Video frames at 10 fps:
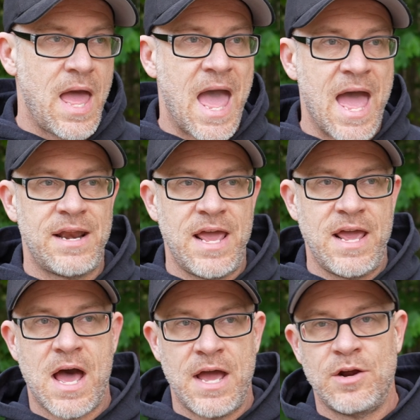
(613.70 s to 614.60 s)
at a
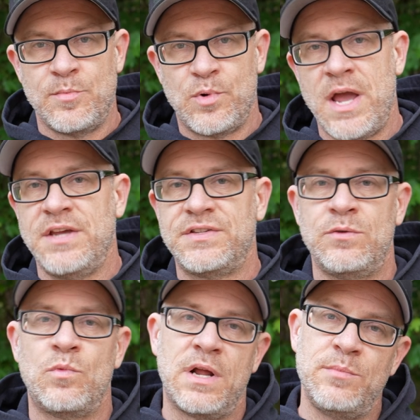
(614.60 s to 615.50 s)
higher price
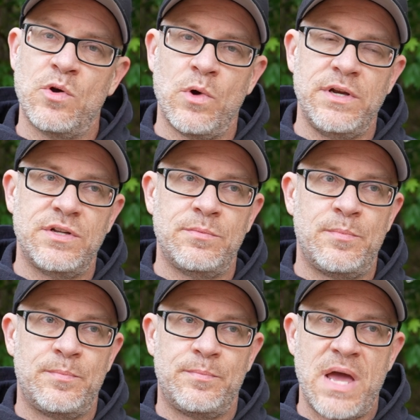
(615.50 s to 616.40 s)
than what I'm going to
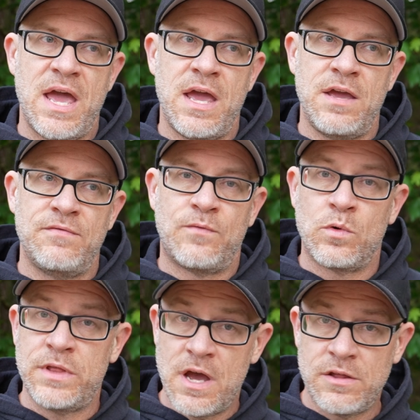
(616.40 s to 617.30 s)
pay
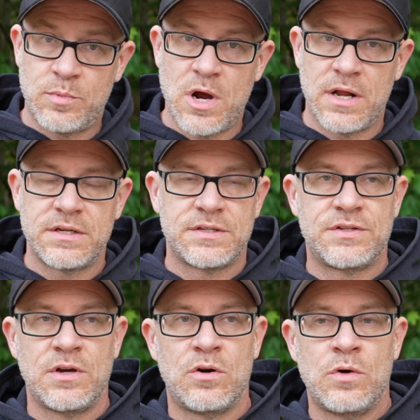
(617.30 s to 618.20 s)
for the other product.
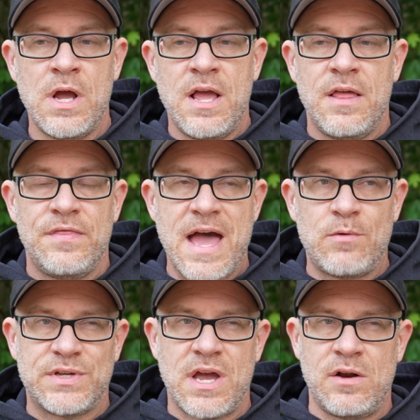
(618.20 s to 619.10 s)
So that
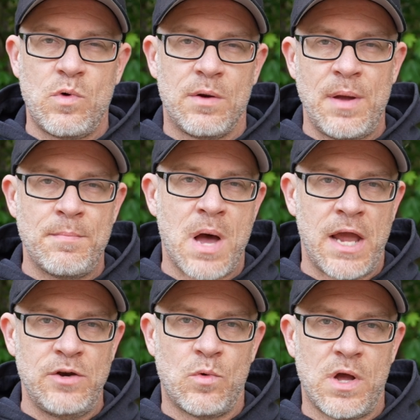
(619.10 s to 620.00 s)
was kind of where my
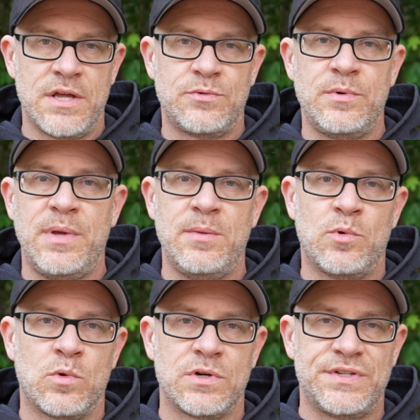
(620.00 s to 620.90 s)
mind was when
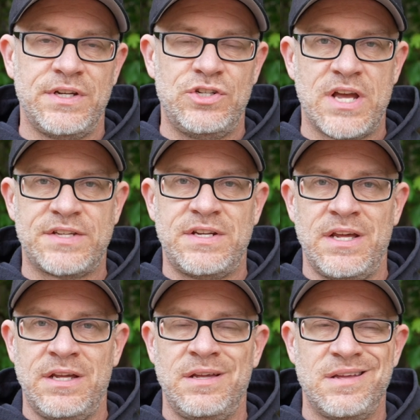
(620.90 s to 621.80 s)
people were
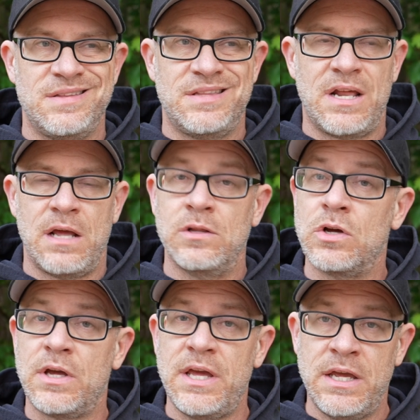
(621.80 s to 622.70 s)
suggesting that I
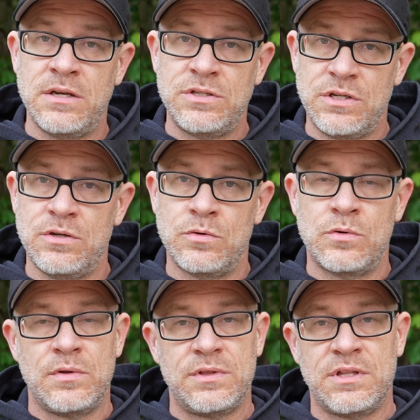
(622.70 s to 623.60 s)
look
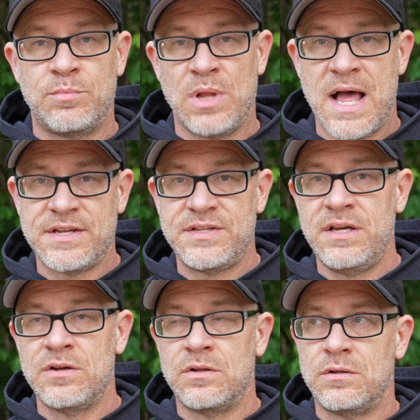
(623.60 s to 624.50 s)
into the
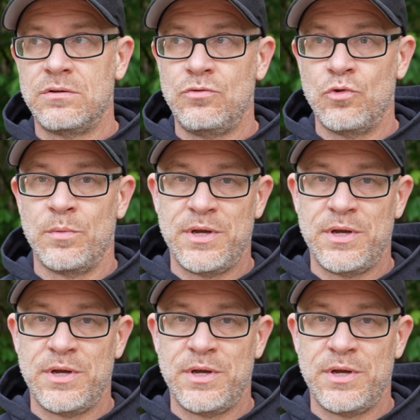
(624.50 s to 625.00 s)
BlackSteel grip